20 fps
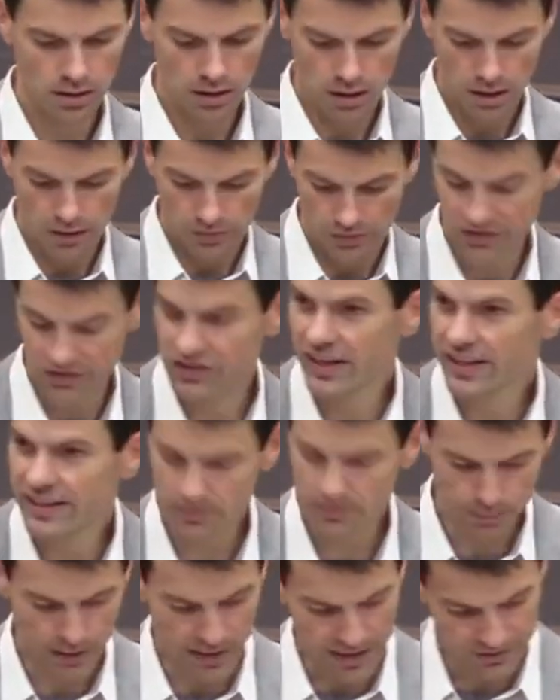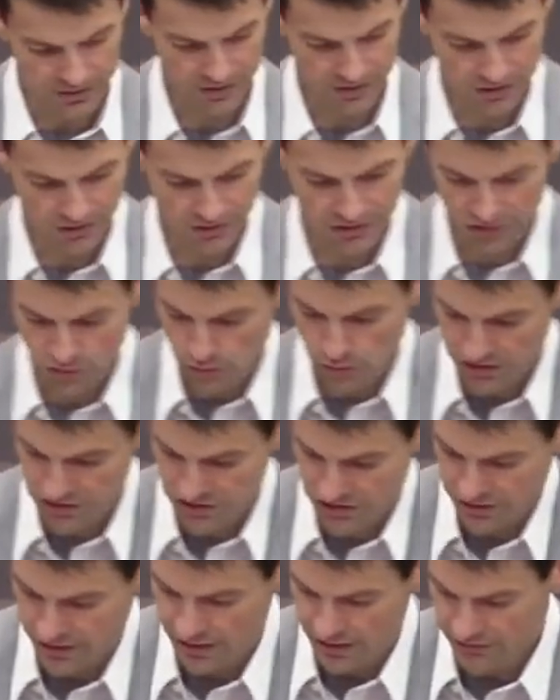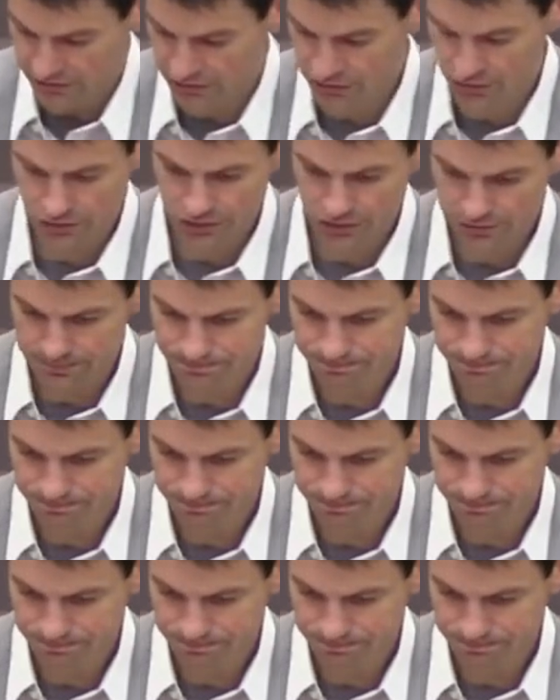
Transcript: The second passage this question answers